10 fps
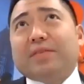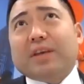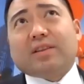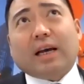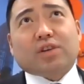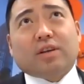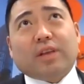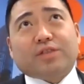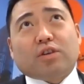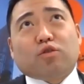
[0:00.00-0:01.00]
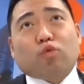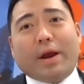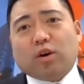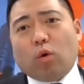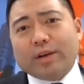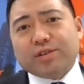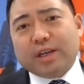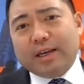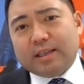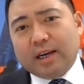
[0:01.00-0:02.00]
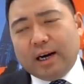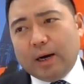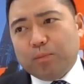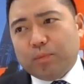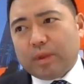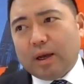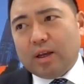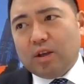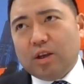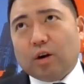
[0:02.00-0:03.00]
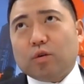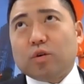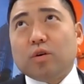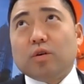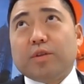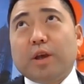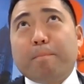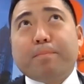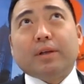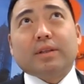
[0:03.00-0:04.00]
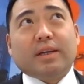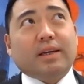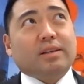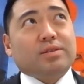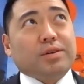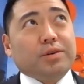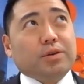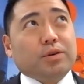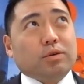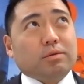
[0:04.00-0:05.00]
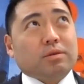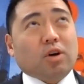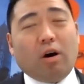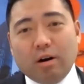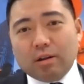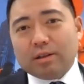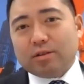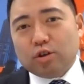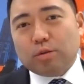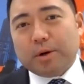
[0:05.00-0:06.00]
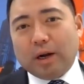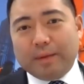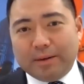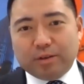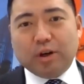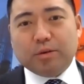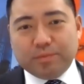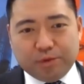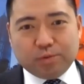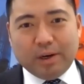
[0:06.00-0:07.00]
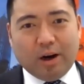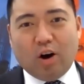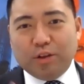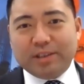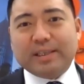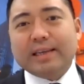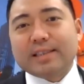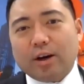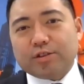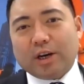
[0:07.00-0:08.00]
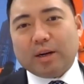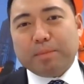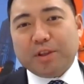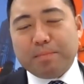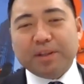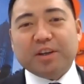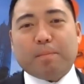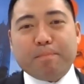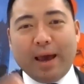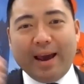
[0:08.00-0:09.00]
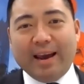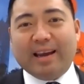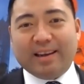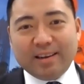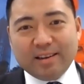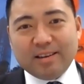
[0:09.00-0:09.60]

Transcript: think that's a great question. You know, the ability to call an Uber, I don't know all the details on it, but the ability to pay,